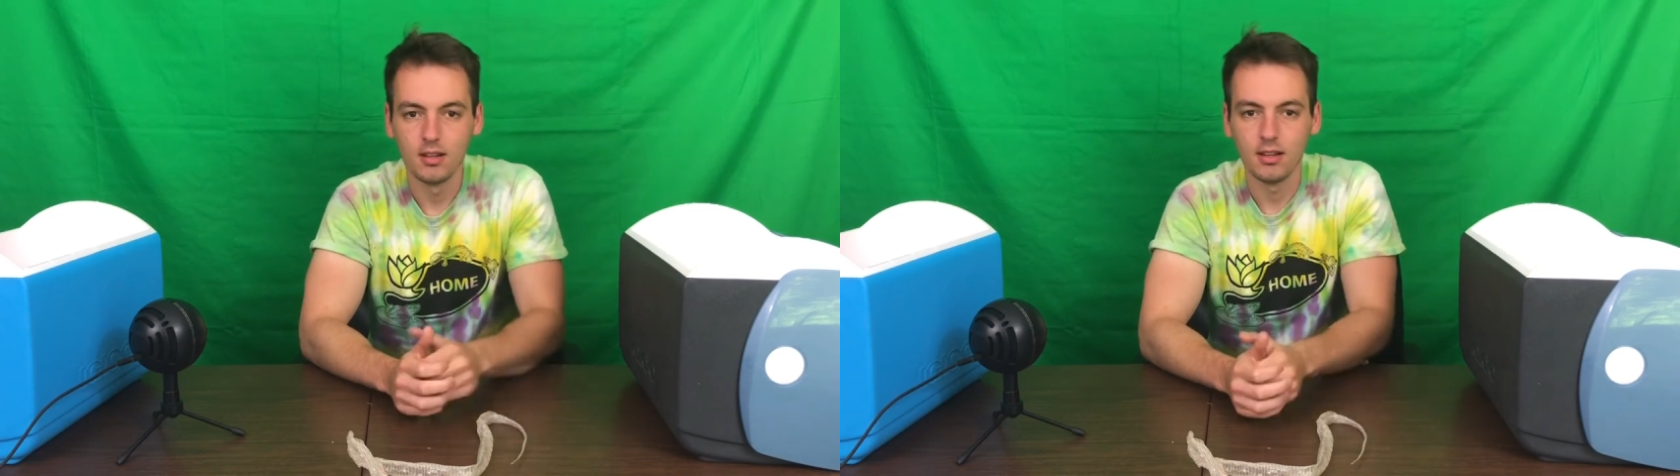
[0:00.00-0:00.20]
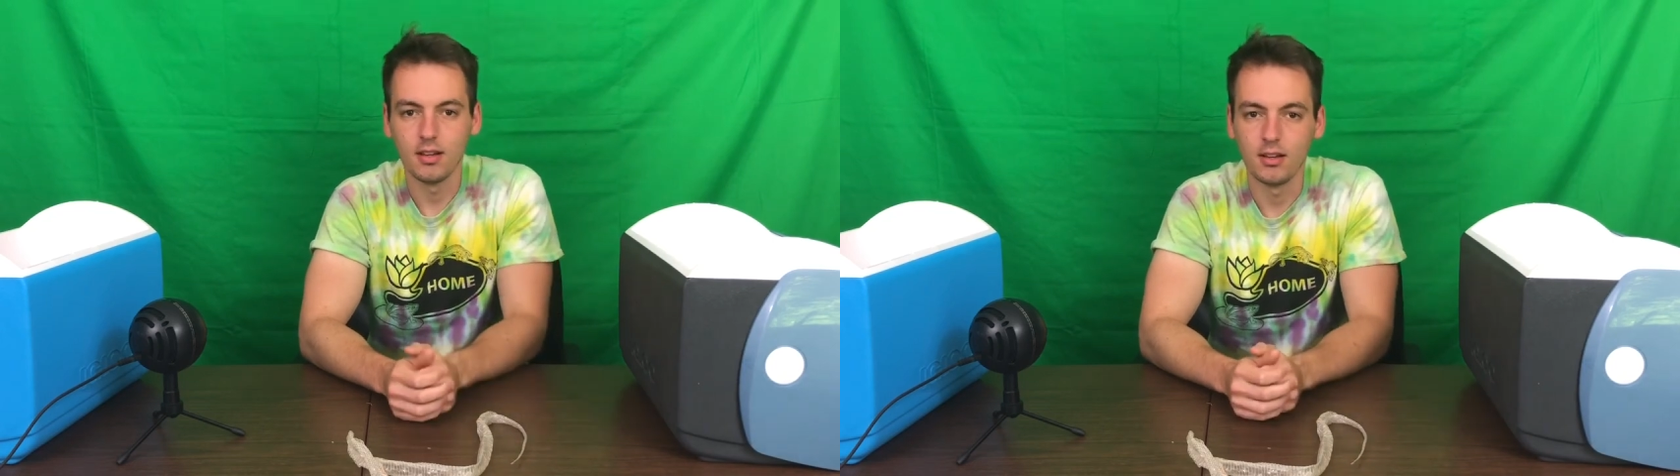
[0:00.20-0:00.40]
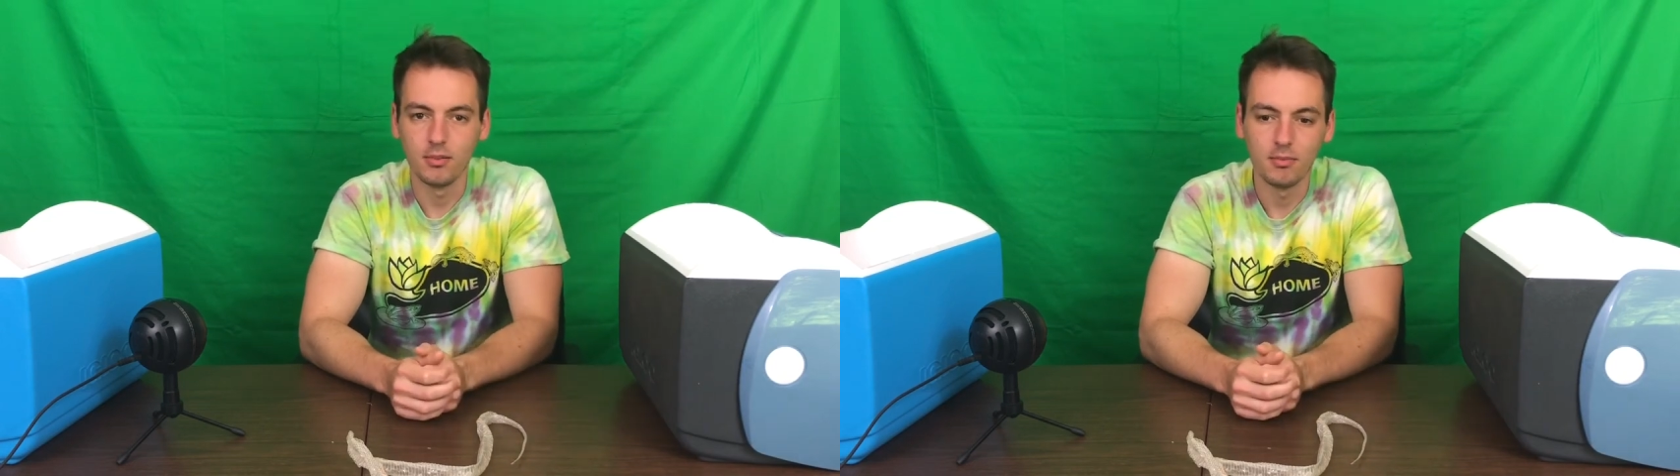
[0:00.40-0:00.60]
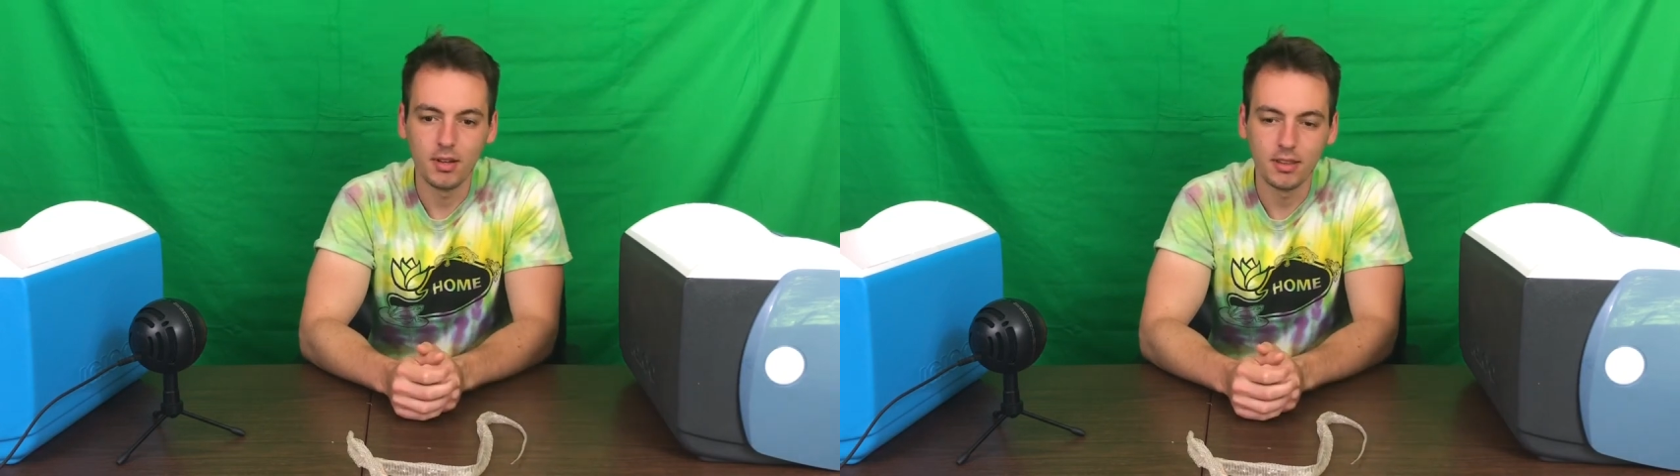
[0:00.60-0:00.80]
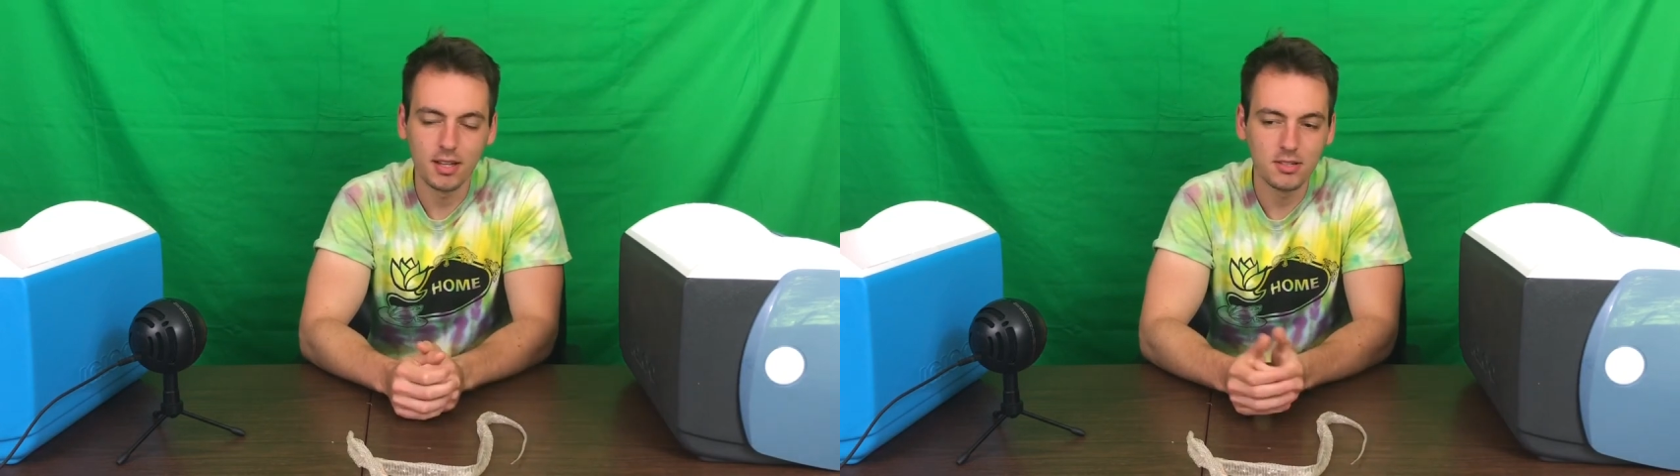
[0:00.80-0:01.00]

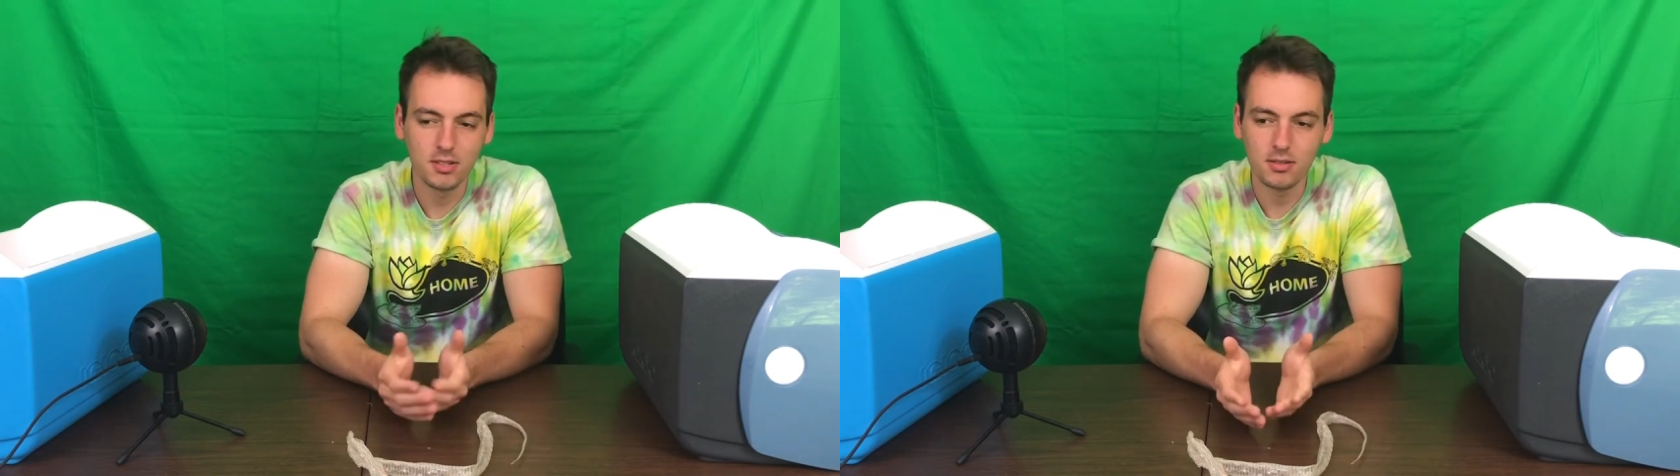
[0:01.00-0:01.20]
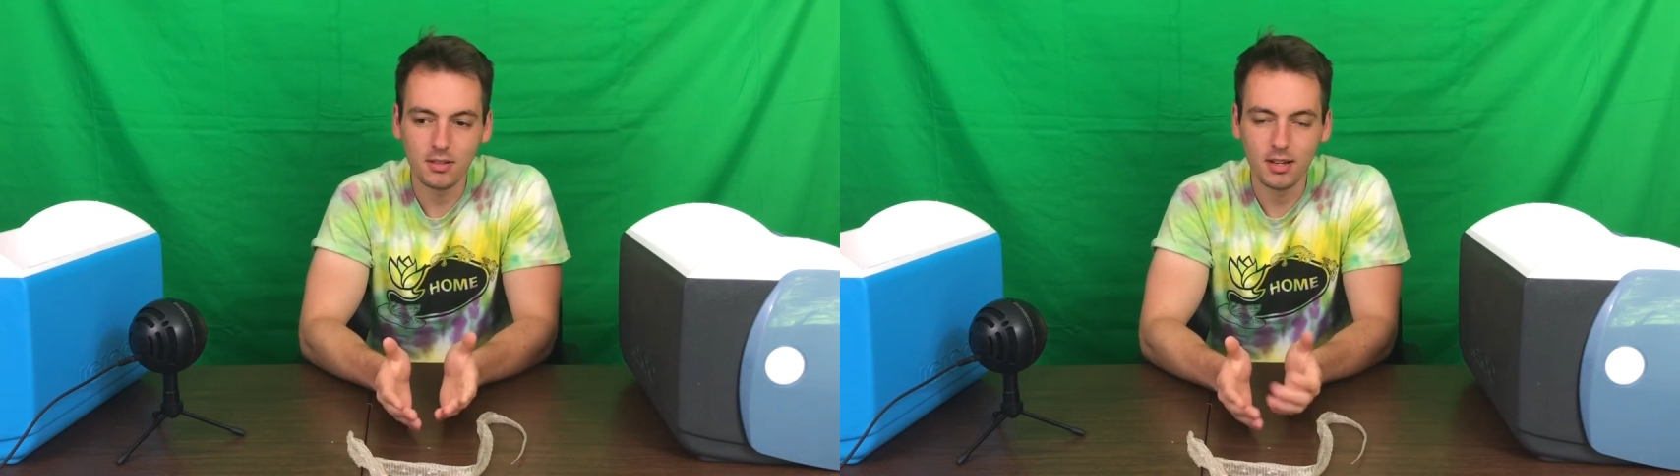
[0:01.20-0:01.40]
And that's just an